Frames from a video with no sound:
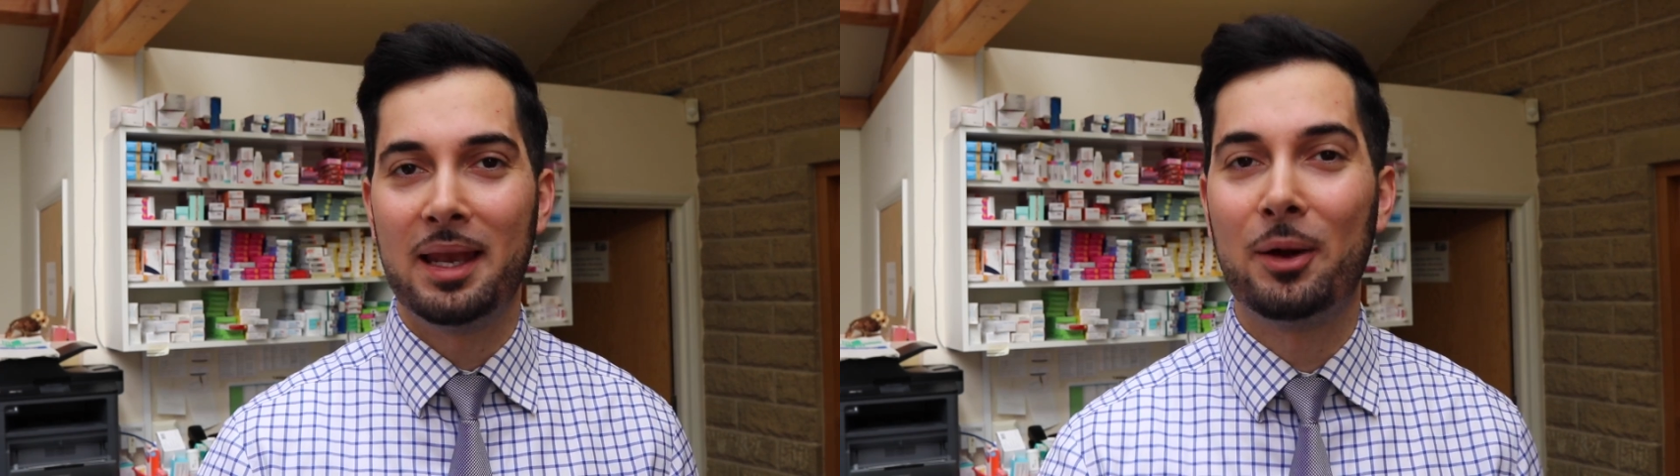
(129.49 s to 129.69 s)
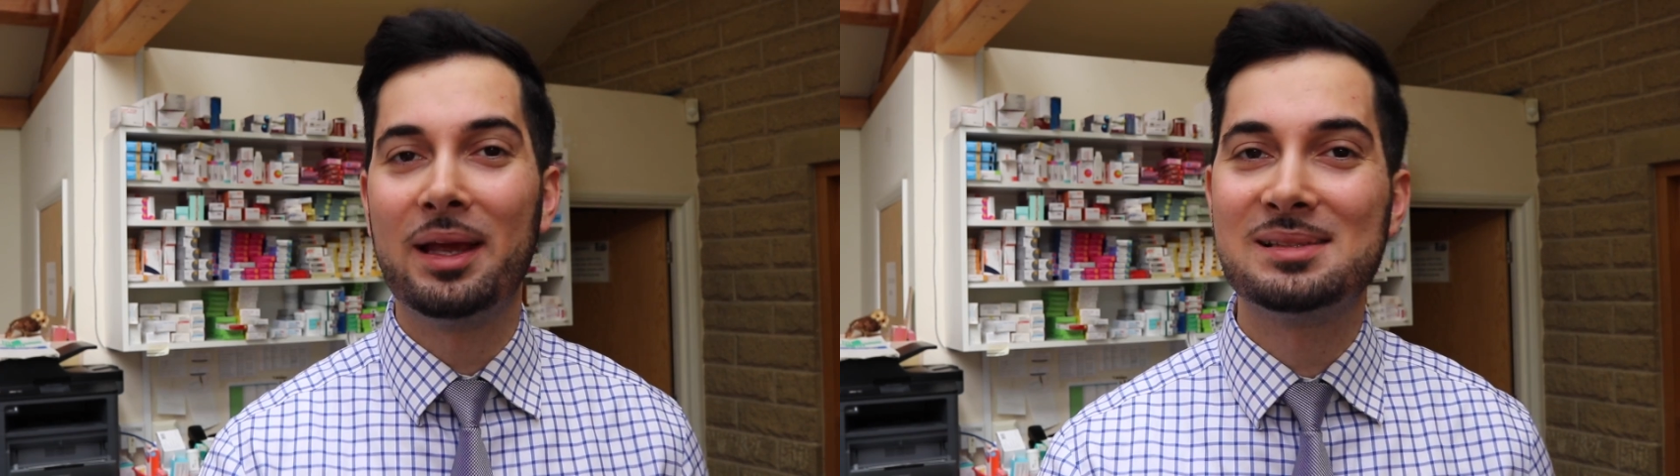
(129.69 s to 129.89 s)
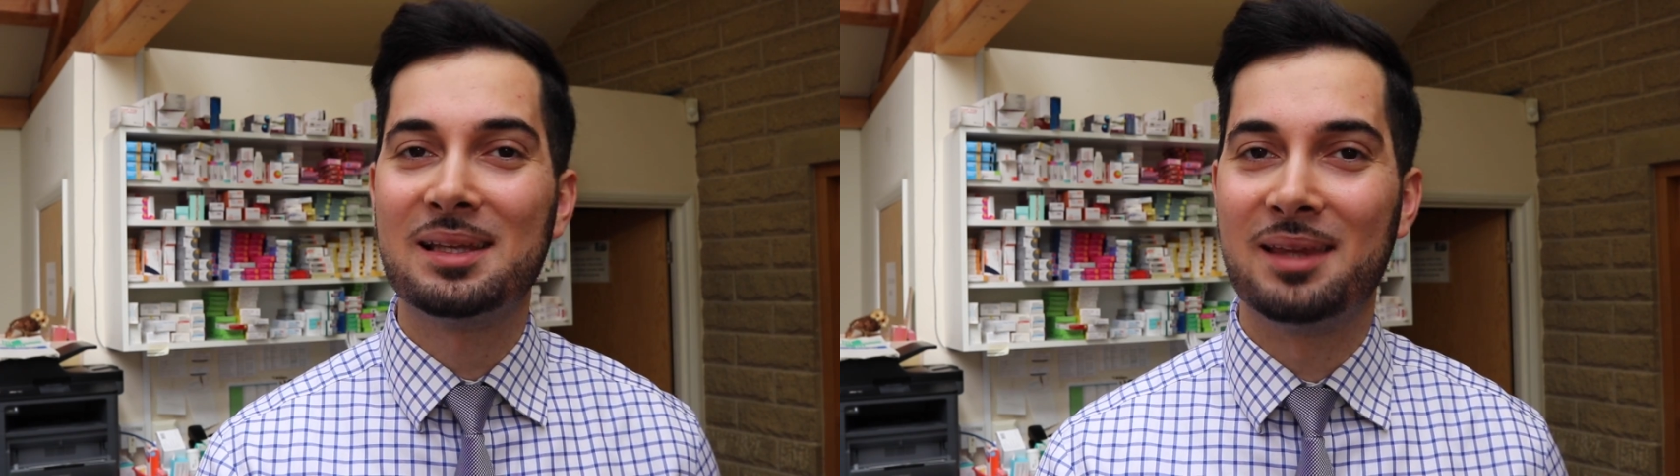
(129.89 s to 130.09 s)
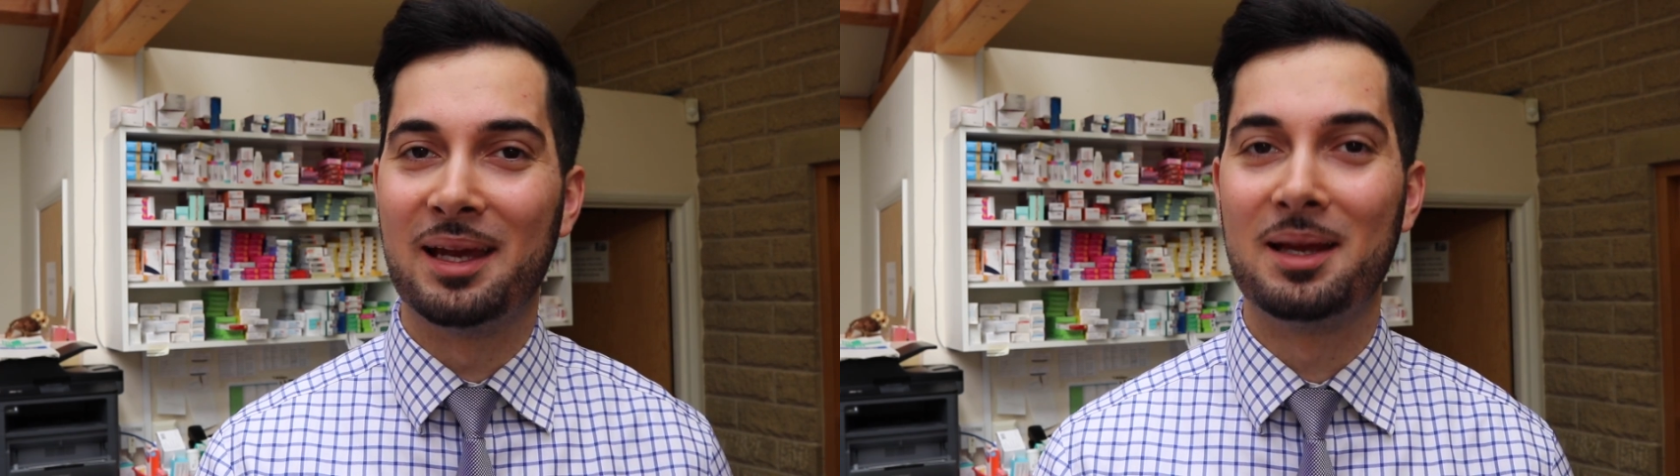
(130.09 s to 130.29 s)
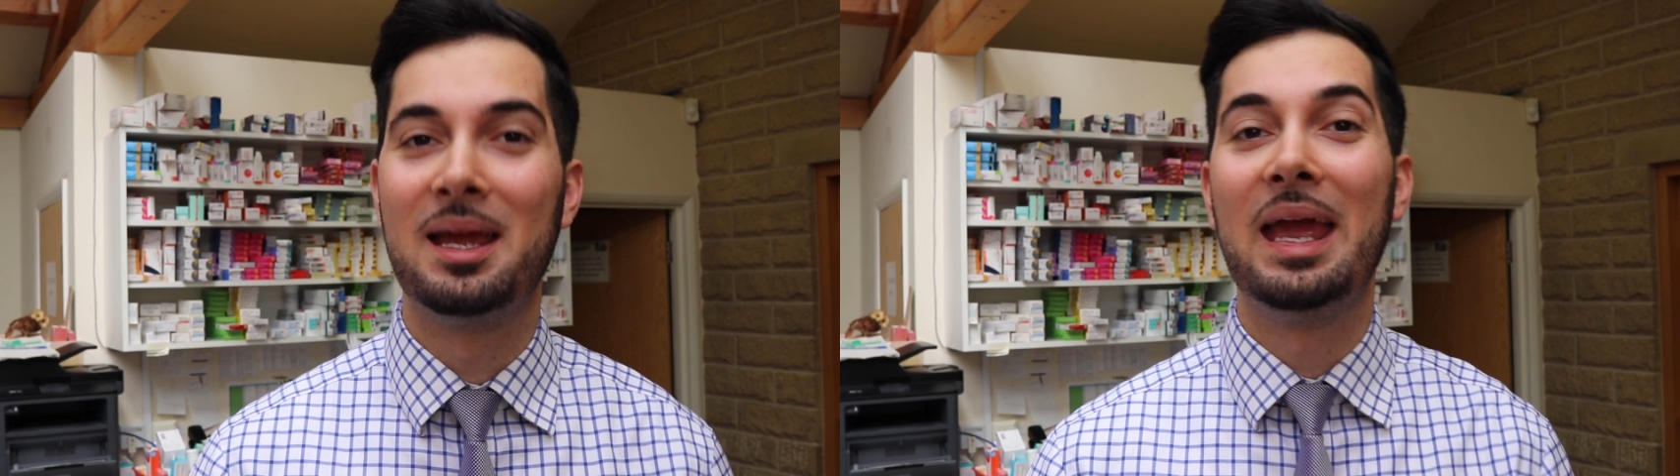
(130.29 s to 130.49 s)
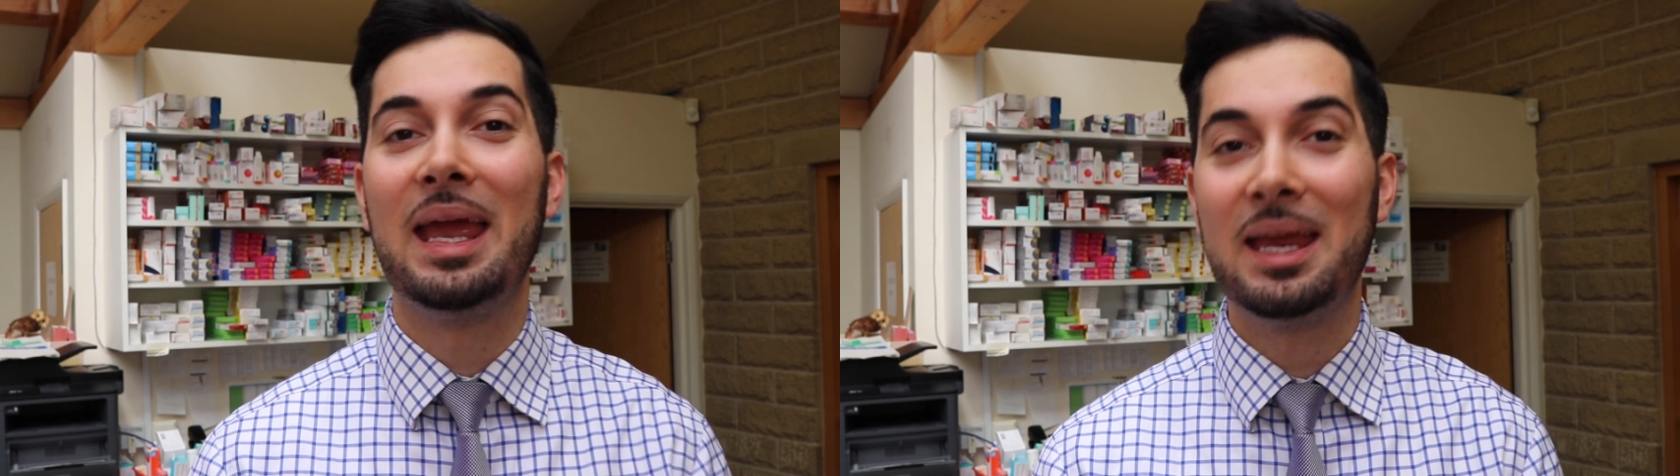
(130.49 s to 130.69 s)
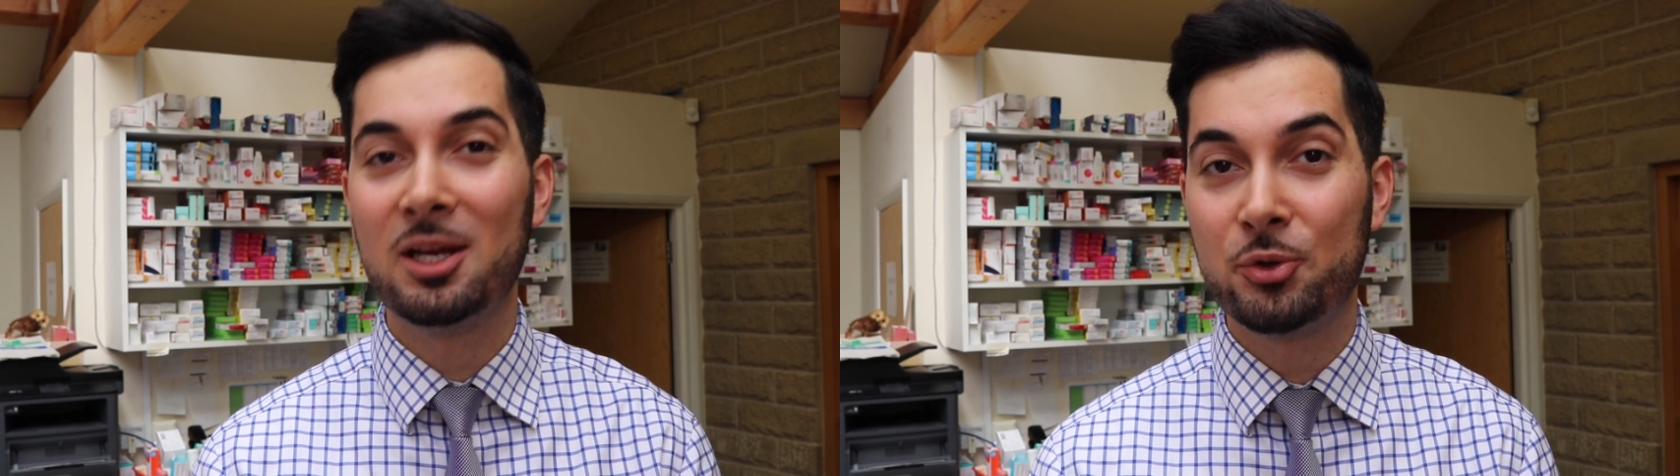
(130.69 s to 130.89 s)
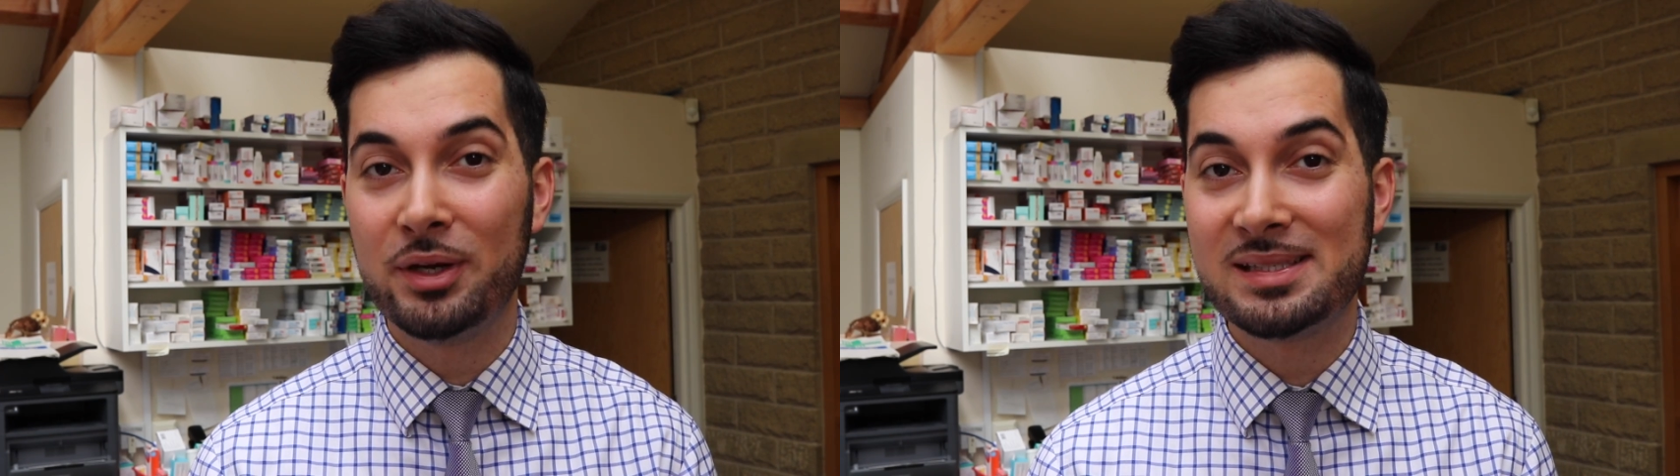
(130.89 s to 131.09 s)
Now here's the thing,
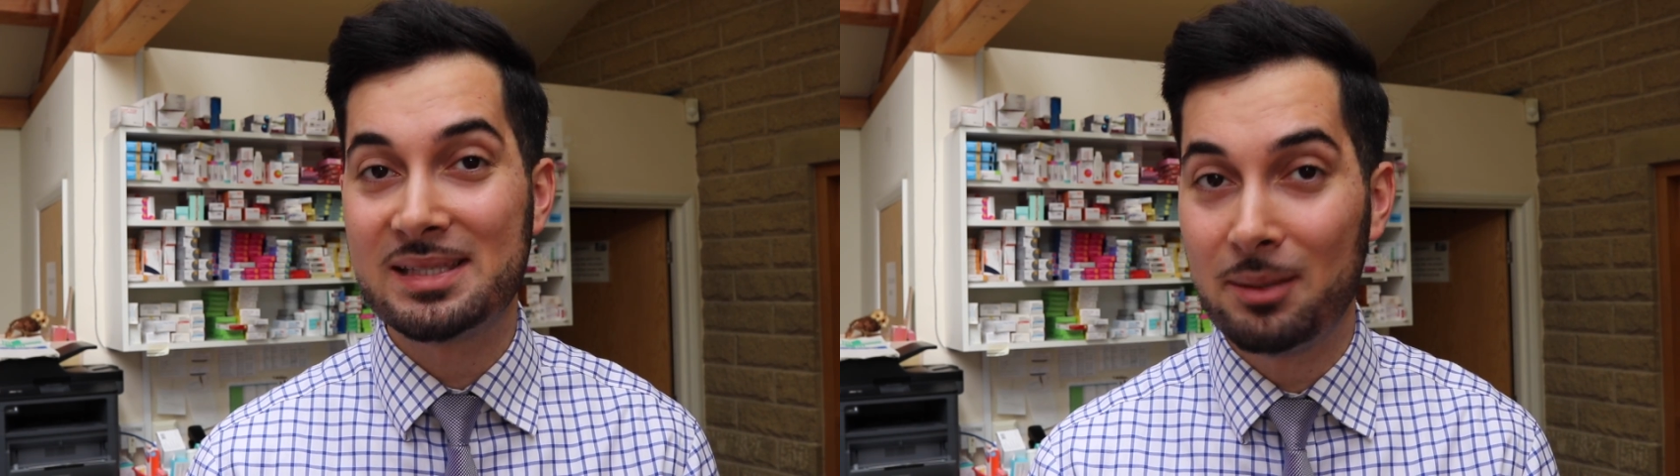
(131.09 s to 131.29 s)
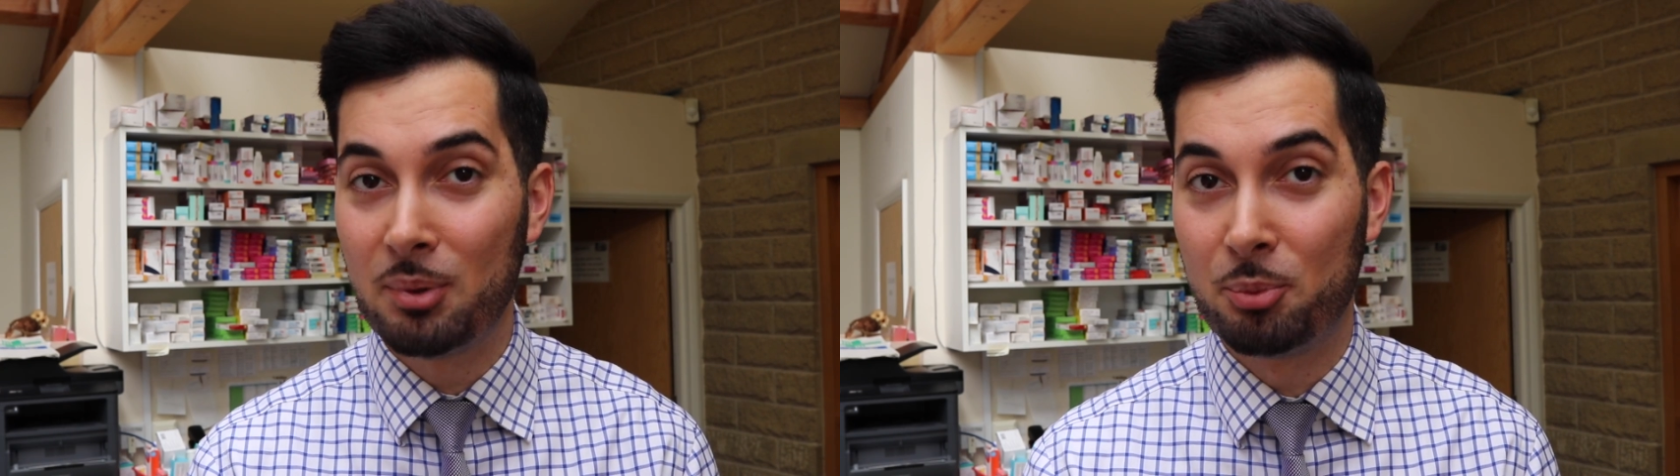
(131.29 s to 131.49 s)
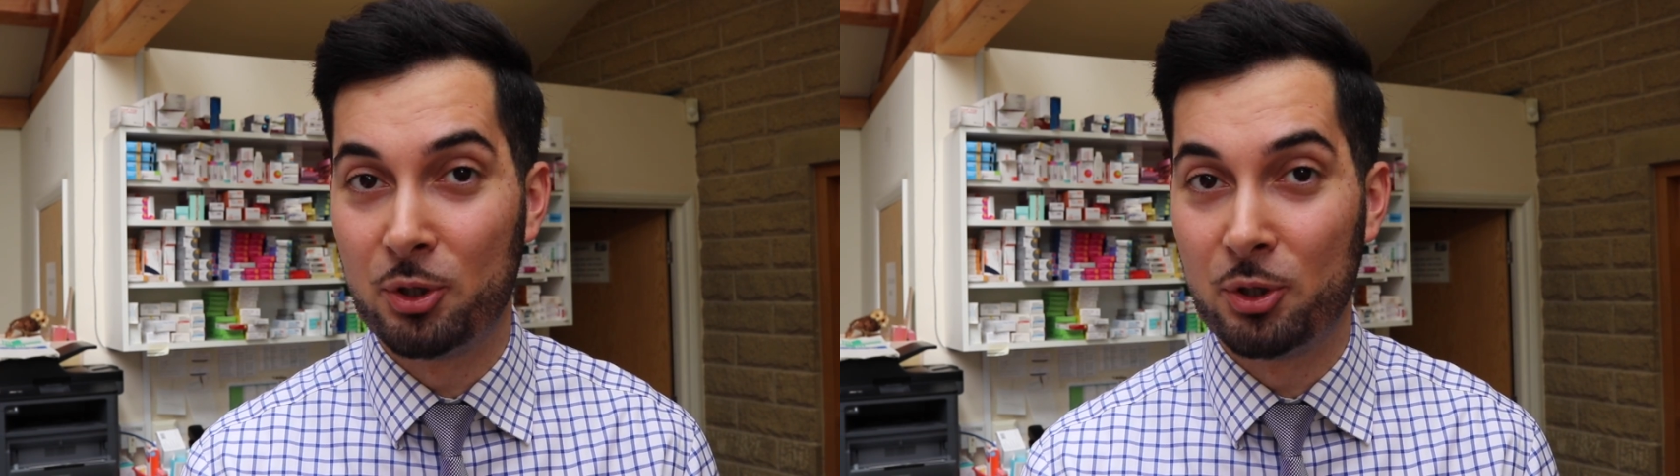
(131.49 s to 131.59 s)
Increased sebum